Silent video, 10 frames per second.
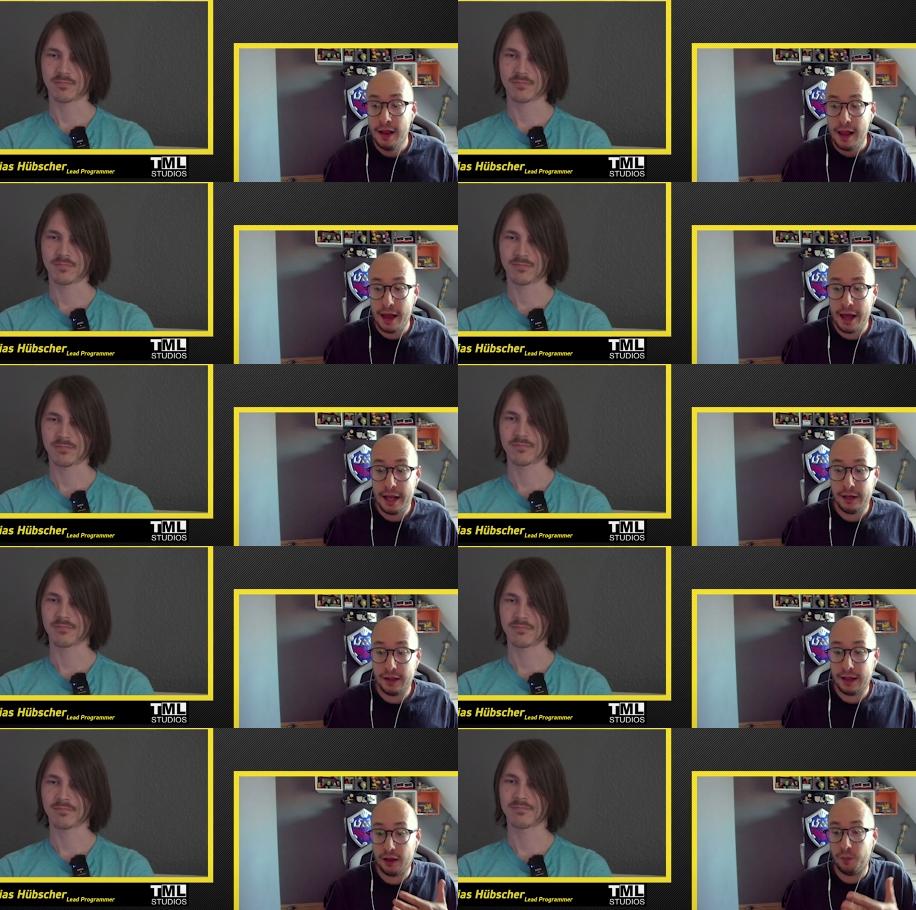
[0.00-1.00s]
Speaker 1: And
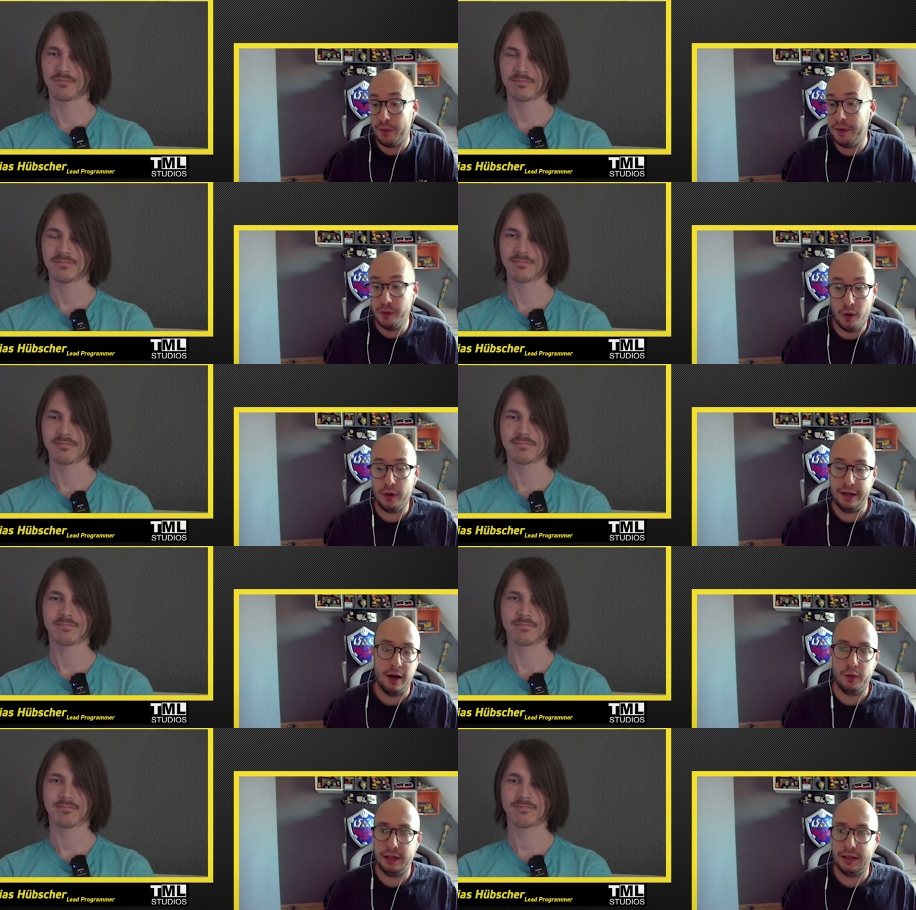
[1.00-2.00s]
that's why we're rolling
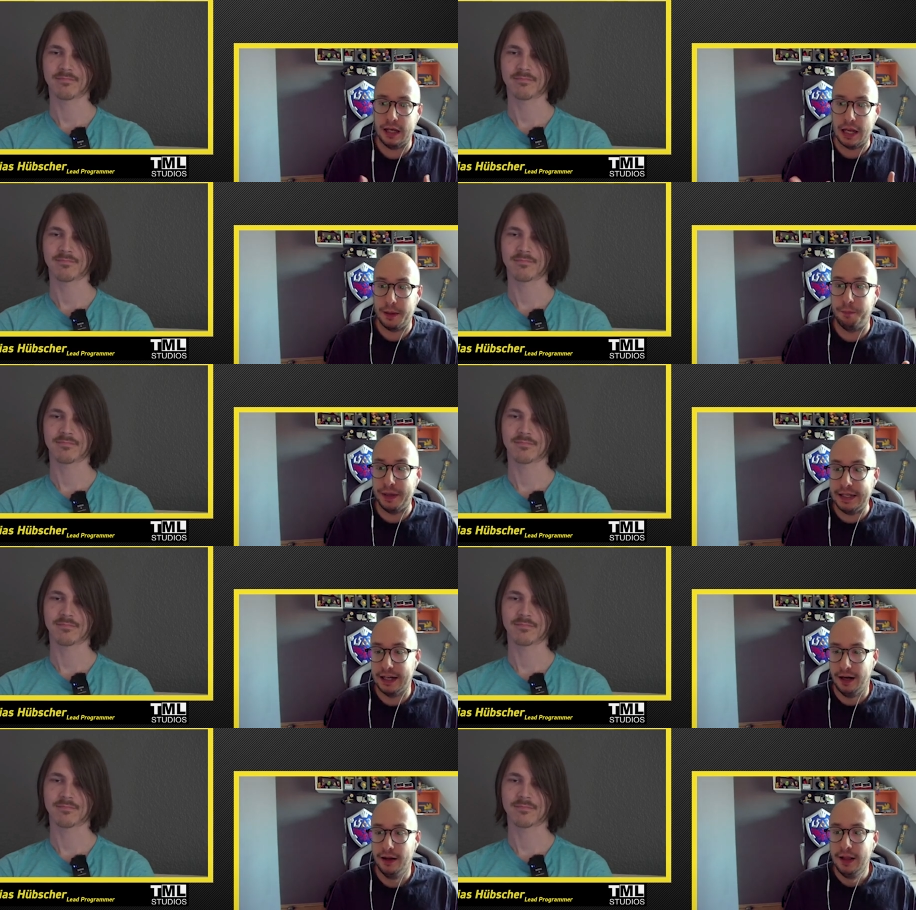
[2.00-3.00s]
out it in the
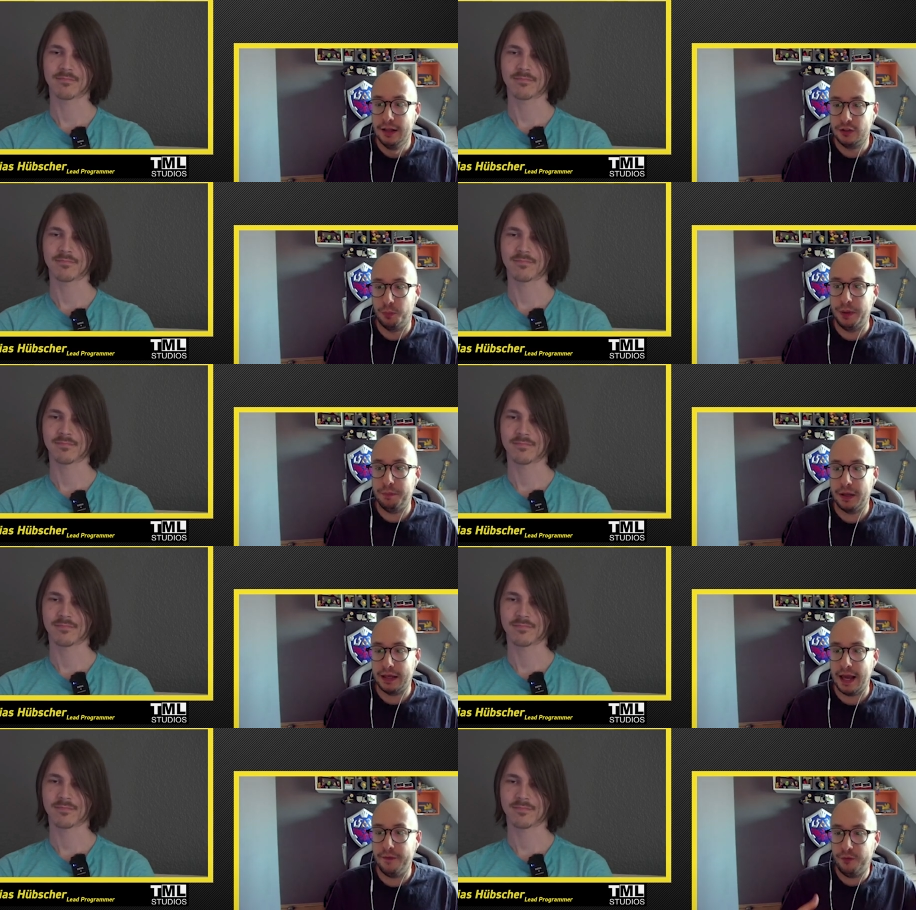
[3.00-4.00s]
beta. So people
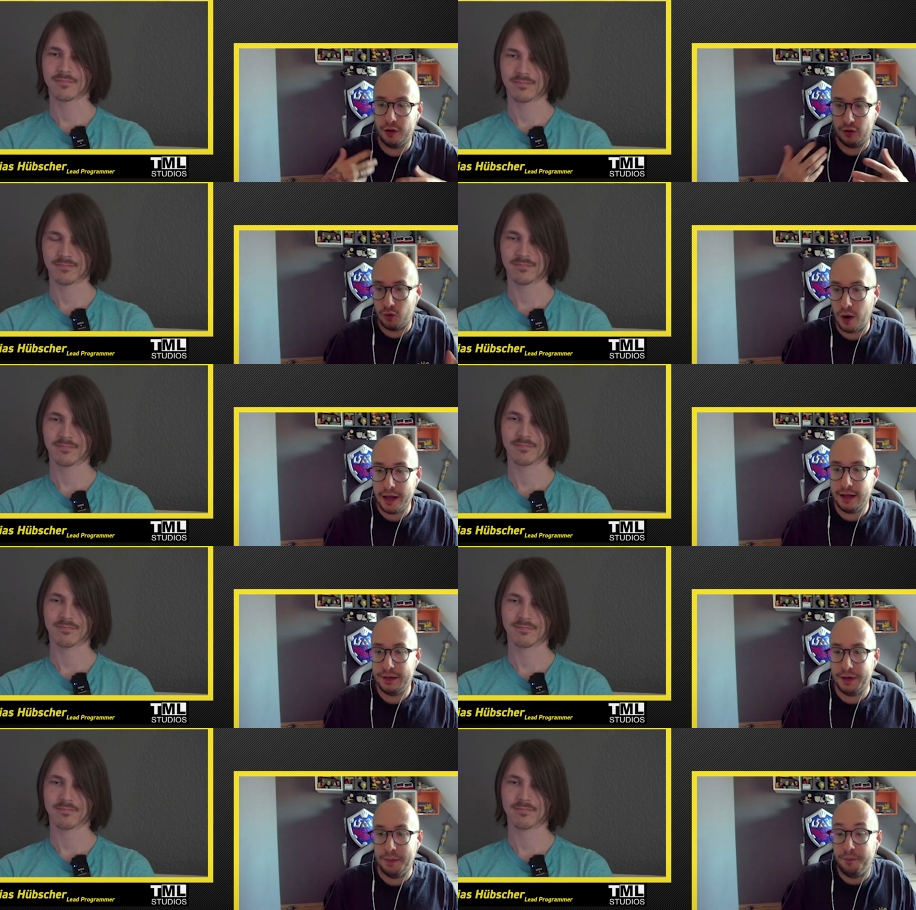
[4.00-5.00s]
can first try it
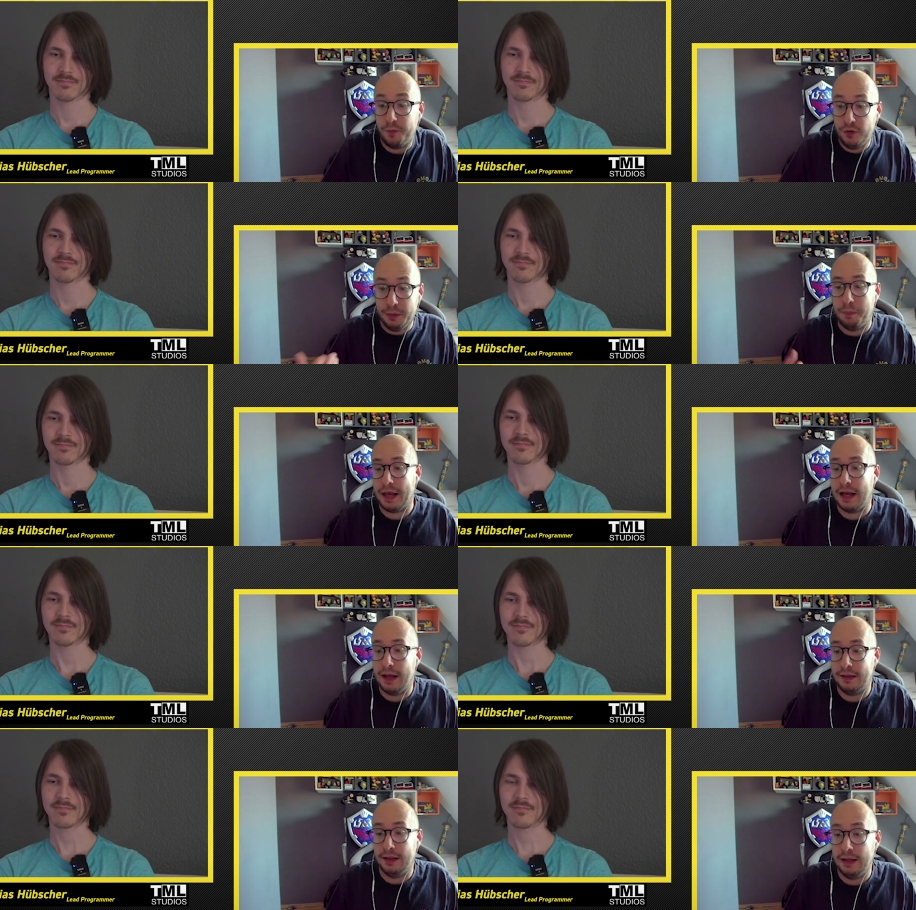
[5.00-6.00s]
and feedback
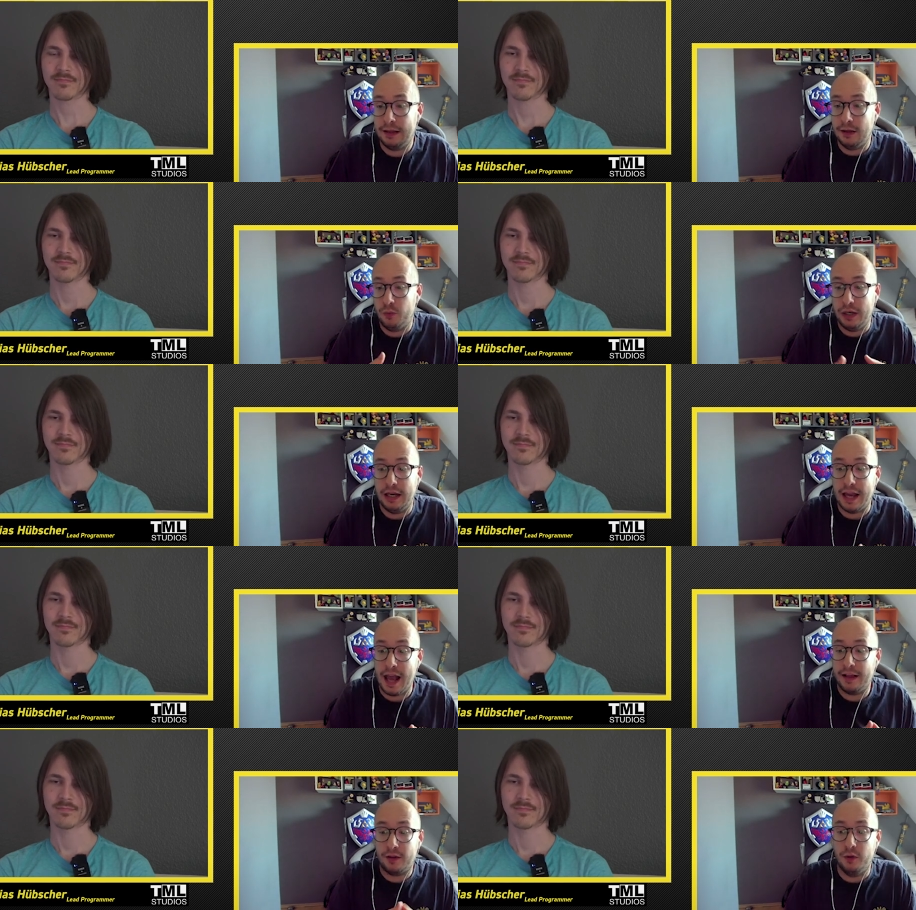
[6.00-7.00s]
us is it really
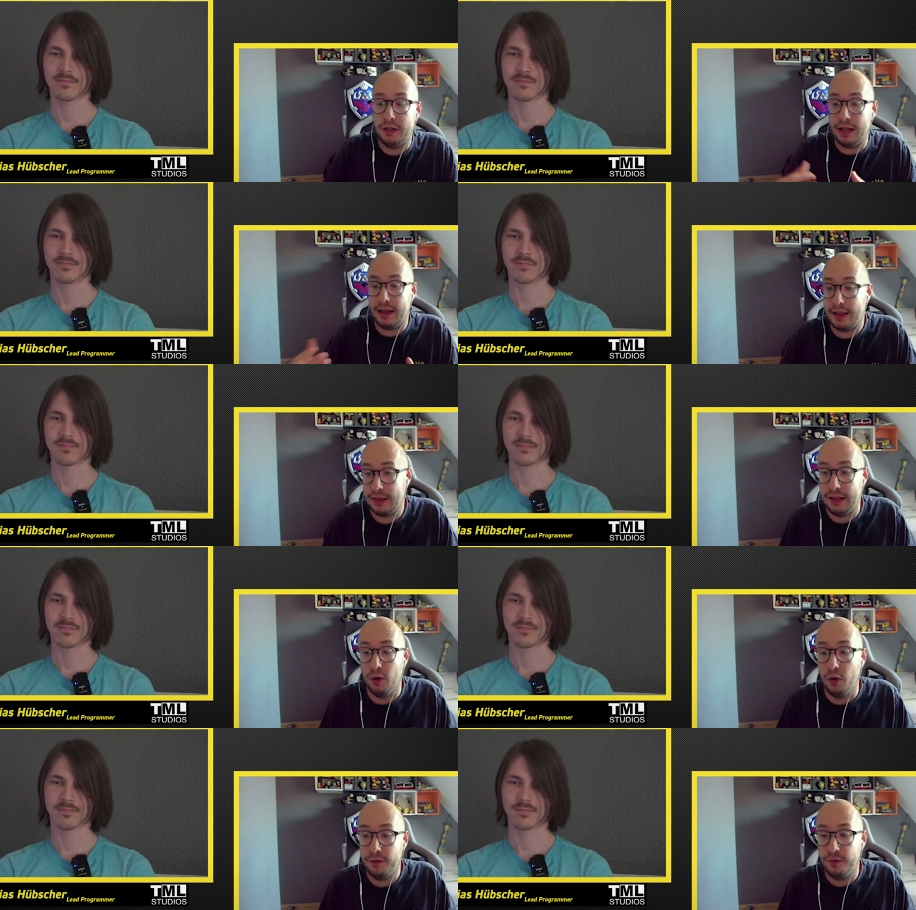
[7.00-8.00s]
as good as the
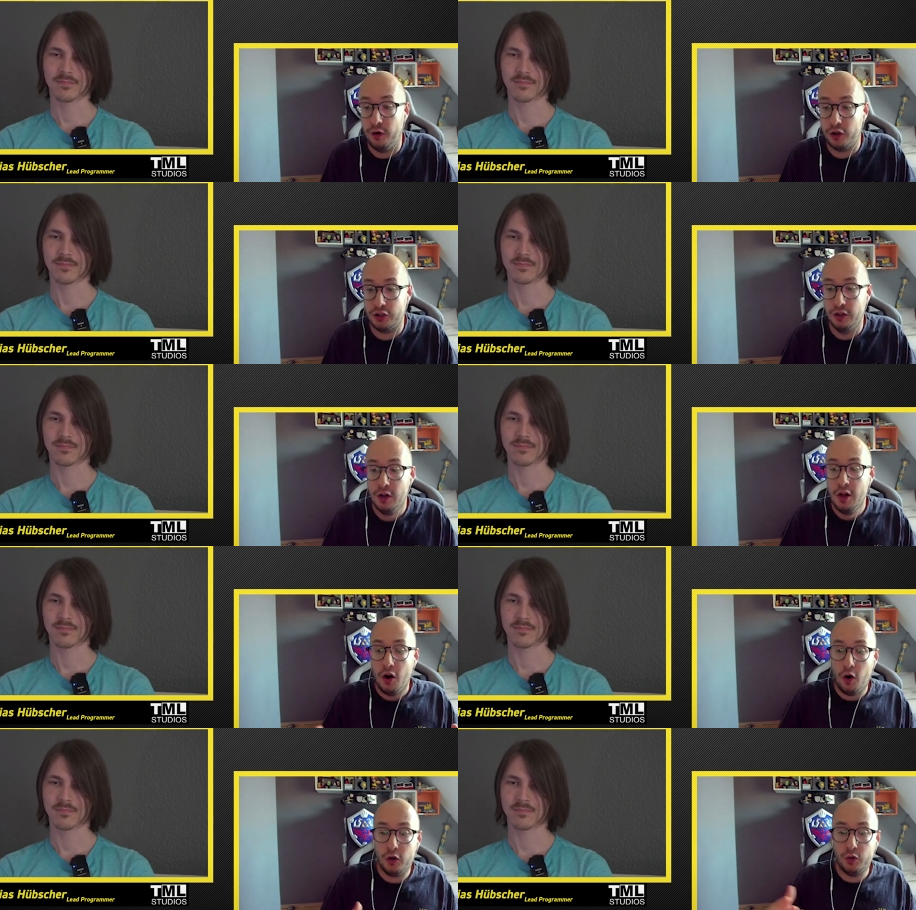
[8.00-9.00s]
old version,
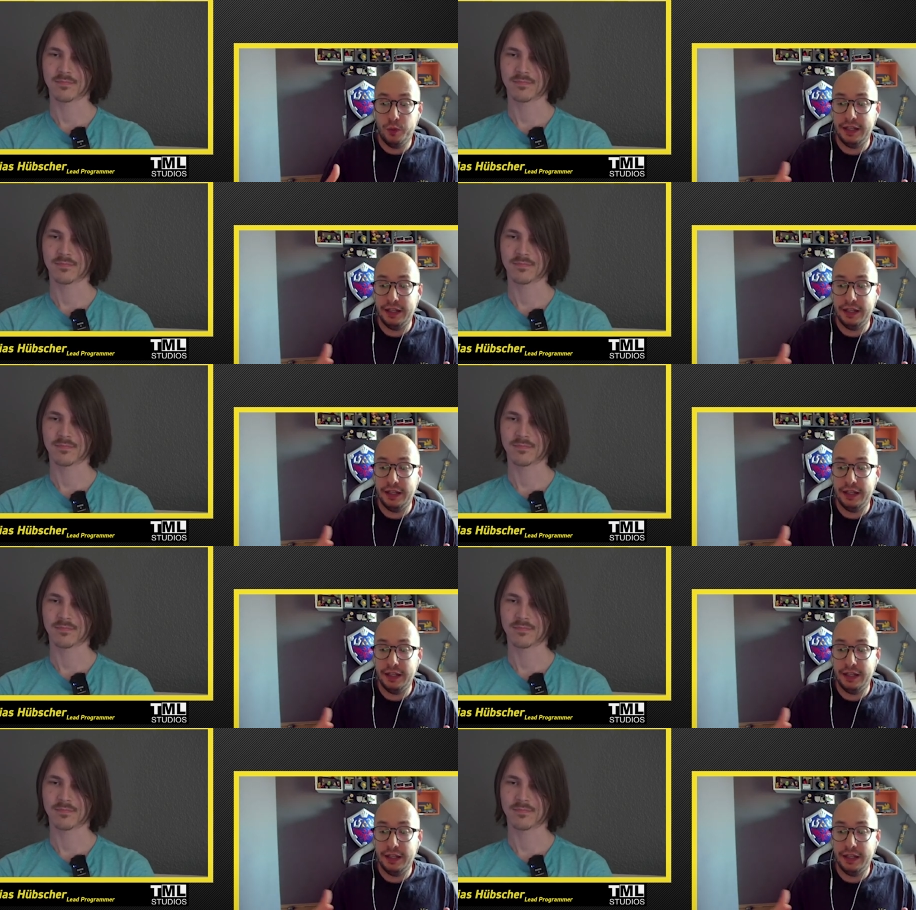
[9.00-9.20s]
or do we